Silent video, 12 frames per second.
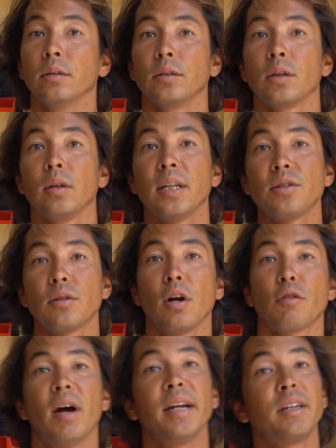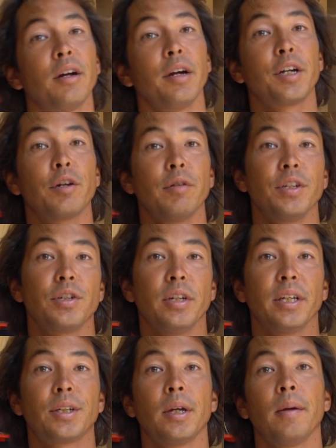So let's talk ride
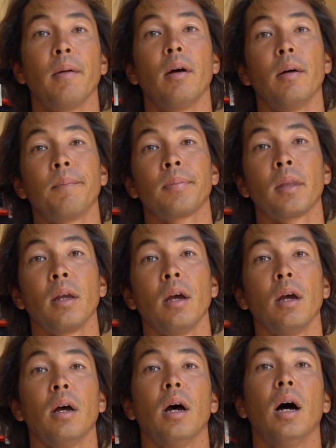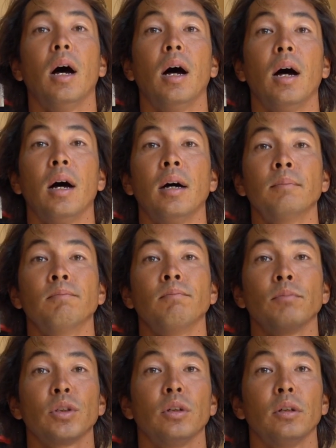characteristics.
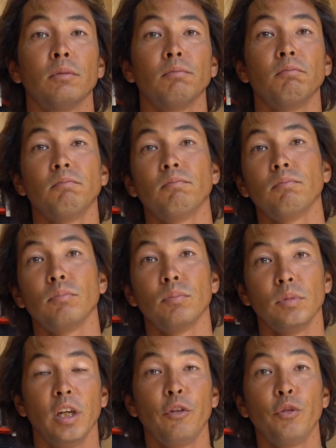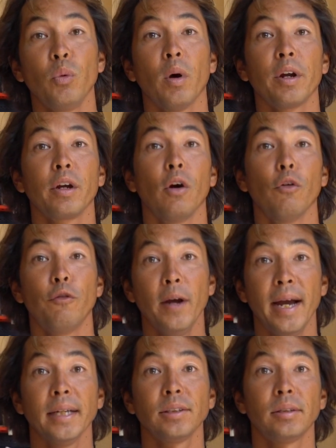So if you want to go
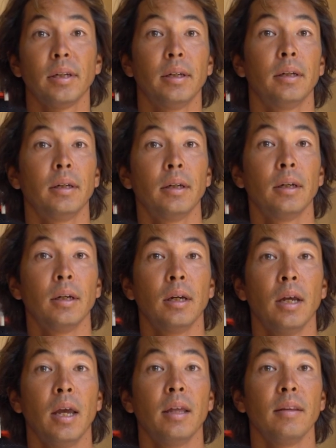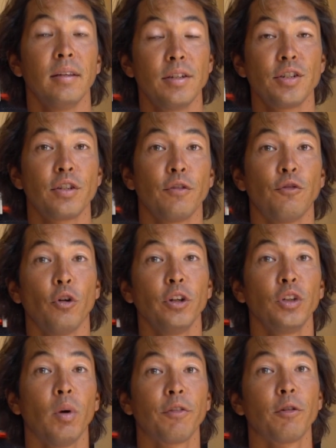fast, this is the
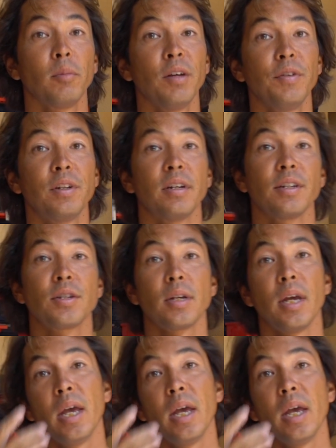foil you want from Levitaz.